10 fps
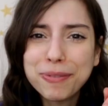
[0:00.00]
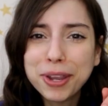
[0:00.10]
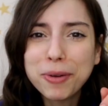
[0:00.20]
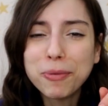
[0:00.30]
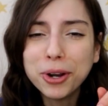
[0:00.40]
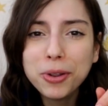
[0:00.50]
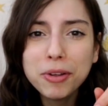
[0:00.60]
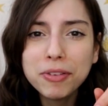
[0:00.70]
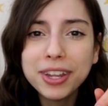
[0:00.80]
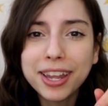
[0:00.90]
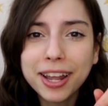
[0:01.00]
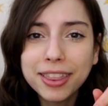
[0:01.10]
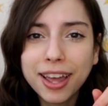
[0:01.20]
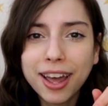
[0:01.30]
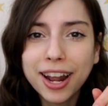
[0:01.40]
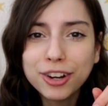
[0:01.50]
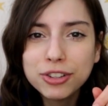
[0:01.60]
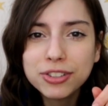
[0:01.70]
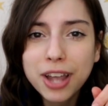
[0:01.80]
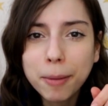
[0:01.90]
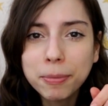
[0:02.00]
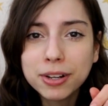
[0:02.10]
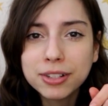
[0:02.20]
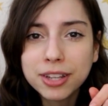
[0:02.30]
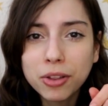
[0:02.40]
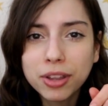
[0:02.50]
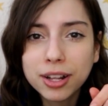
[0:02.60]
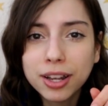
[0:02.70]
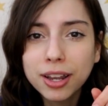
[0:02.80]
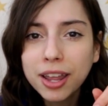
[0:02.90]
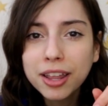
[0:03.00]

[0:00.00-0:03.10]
I'm like, where do you even get that? I just happened to tell that